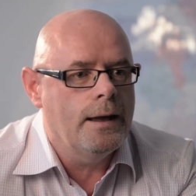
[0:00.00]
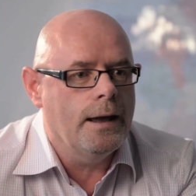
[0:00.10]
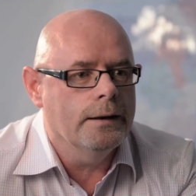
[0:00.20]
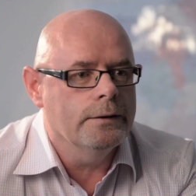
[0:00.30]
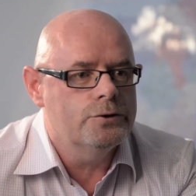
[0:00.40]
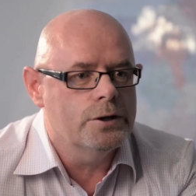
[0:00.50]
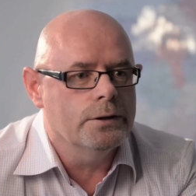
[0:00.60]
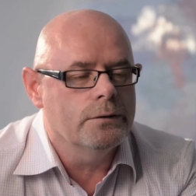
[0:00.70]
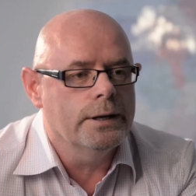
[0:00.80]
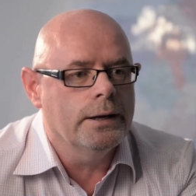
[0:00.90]
and
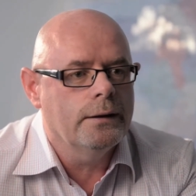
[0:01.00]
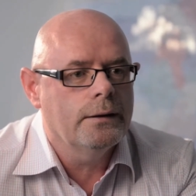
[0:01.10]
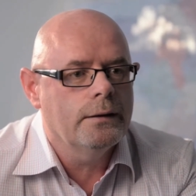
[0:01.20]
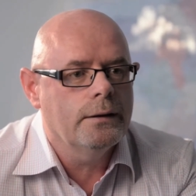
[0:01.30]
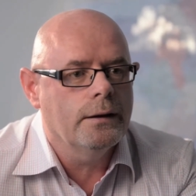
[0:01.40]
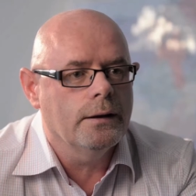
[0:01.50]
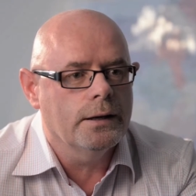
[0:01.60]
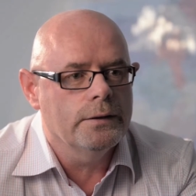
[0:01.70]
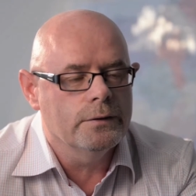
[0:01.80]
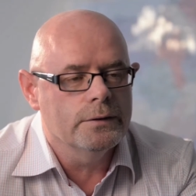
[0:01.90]
generally uh,
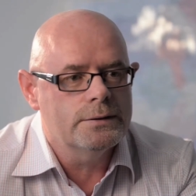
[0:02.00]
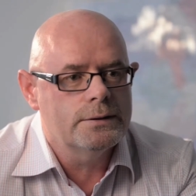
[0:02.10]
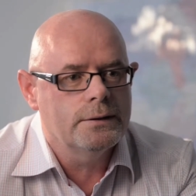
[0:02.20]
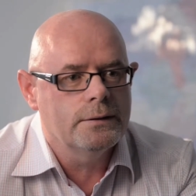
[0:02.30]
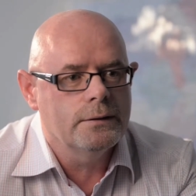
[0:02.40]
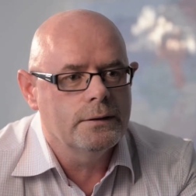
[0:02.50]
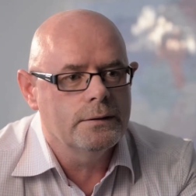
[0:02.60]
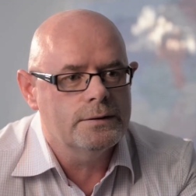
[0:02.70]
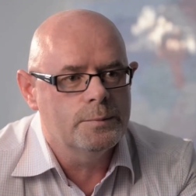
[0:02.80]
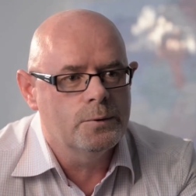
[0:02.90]
giving us
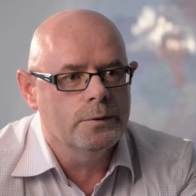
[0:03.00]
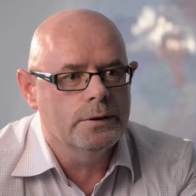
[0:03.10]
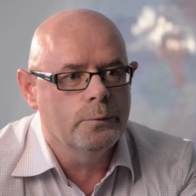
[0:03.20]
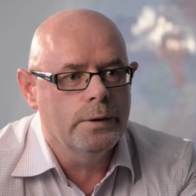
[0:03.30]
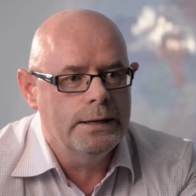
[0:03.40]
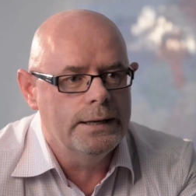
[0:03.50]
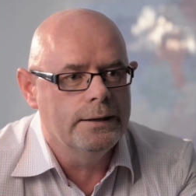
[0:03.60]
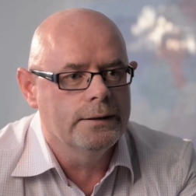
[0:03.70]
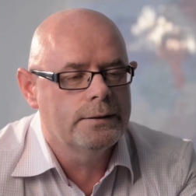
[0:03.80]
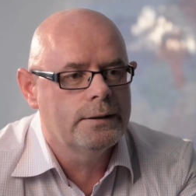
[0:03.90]
the support that we
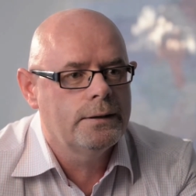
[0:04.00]
needed